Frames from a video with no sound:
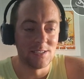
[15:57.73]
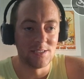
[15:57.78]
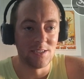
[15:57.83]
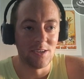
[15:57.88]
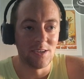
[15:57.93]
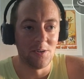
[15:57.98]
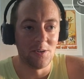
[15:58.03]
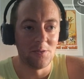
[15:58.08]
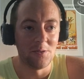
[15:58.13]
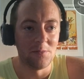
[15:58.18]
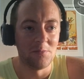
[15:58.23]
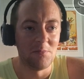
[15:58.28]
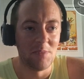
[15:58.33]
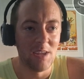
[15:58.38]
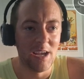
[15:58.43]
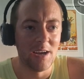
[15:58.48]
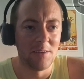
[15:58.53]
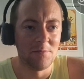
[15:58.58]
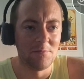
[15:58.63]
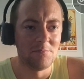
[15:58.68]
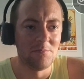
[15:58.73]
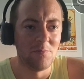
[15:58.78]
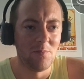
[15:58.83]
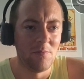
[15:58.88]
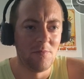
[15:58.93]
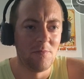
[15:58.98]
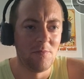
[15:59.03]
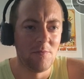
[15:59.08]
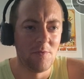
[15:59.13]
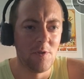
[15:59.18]
So yeah,
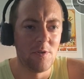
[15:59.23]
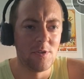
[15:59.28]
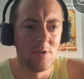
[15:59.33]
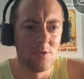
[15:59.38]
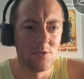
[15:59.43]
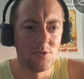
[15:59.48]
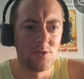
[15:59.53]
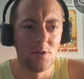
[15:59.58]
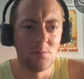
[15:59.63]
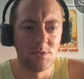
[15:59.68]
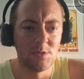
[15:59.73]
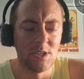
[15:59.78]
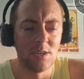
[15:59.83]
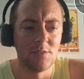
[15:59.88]
very good job,